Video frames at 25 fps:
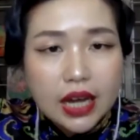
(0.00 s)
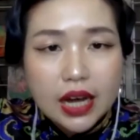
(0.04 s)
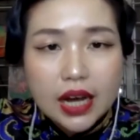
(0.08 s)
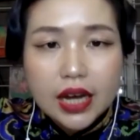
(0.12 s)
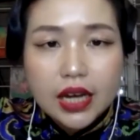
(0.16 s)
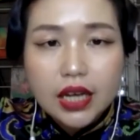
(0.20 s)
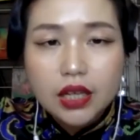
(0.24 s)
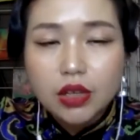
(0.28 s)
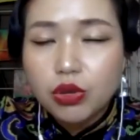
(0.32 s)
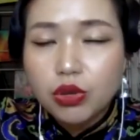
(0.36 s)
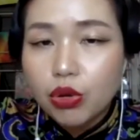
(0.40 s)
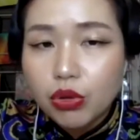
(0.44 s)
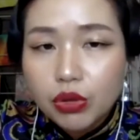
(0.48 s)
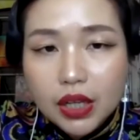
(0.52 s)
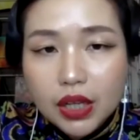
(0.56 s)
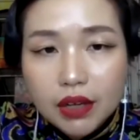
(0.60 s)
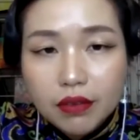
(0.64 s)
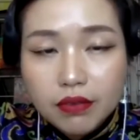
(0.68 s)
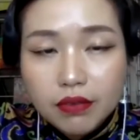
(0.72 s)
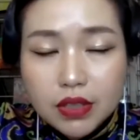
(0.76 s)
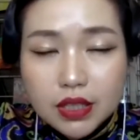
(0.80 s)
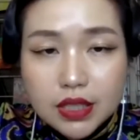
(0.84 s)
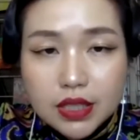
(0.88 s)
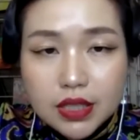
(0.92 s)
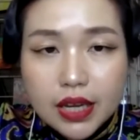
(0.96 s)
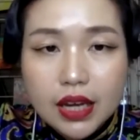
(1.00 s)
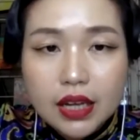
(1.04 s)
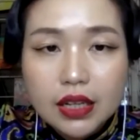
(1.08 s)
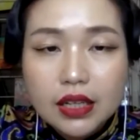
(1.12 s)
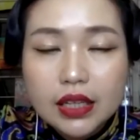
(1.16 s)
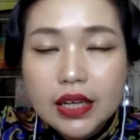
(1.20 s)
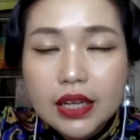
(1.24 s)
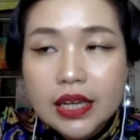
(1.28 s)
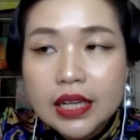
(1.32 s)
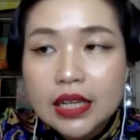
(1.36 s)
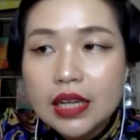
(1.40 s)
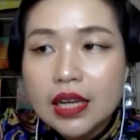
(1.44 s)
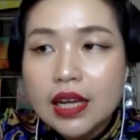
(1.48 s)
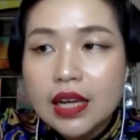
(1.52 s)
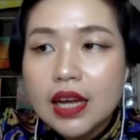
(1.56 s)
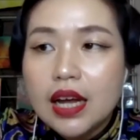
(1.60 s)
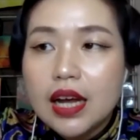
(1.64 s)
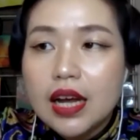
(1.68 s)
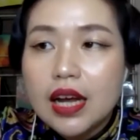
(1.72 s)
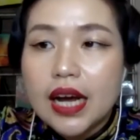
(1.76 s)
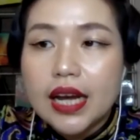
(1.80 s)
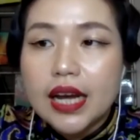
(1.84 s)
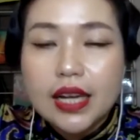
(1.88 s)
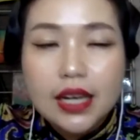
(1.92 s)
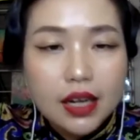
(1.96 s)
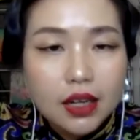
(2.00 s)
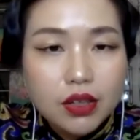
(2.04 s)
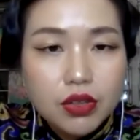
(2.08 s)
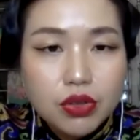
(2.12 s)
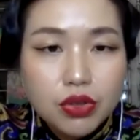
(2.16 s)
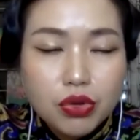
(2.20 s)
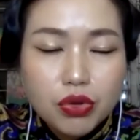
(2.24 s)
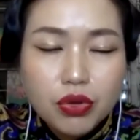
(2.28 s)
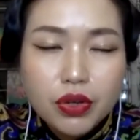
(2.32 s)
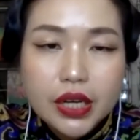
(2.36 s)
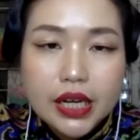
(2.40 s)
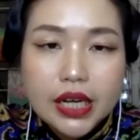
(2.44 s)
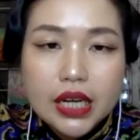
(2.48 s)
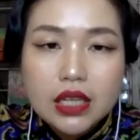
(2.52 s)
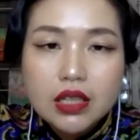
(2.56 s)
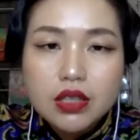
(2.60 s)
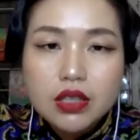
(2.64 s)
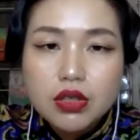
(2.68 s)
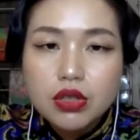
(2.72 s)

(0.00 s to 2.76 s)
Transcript: I don't have this talent, I can't do it.